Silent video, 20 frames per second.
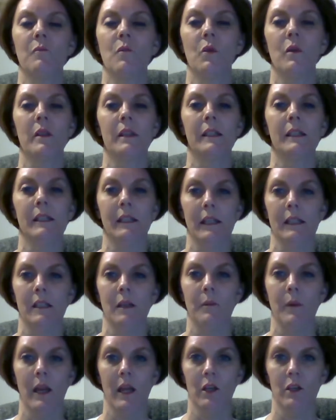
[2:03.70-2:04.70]
of more than
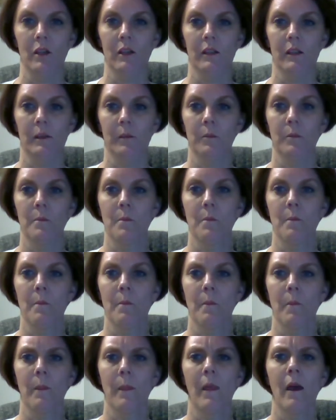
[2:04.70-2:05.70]
60 pages.
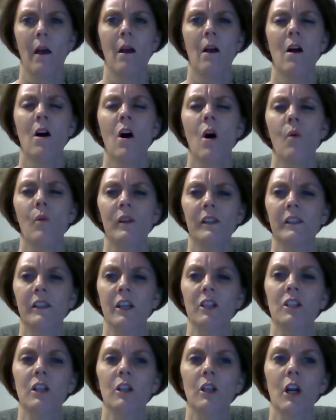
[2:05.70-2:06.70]
While
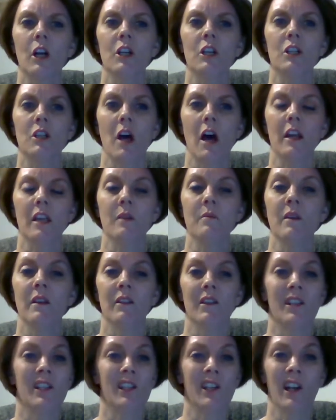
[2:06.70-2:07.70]
such a large document
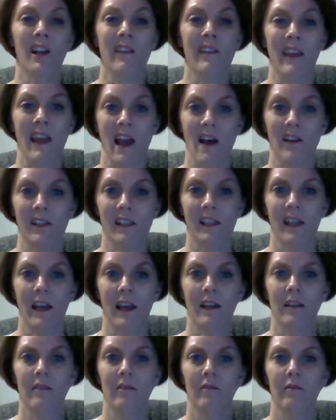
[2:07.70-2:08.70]
looks good on the
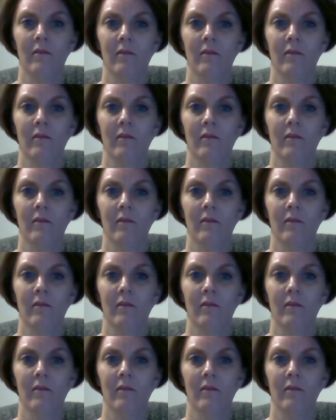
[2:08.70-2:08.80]
outside,